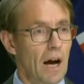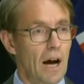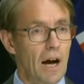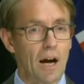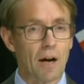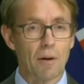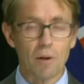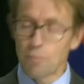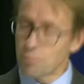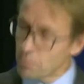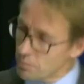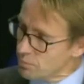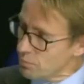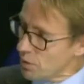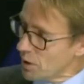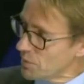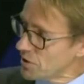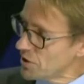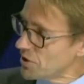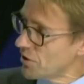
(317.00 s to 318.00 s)

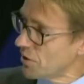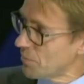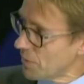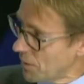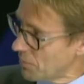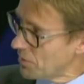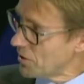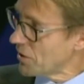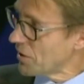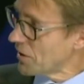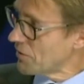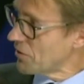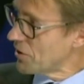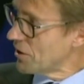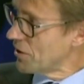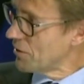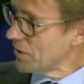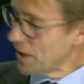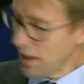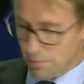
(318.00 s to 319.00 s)
Prime Minister, I'm happy to leave
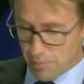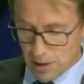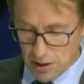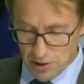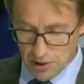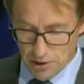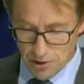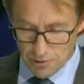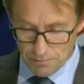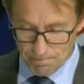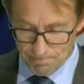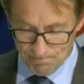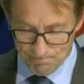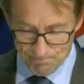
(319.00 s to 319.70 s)
it there and hand back to you.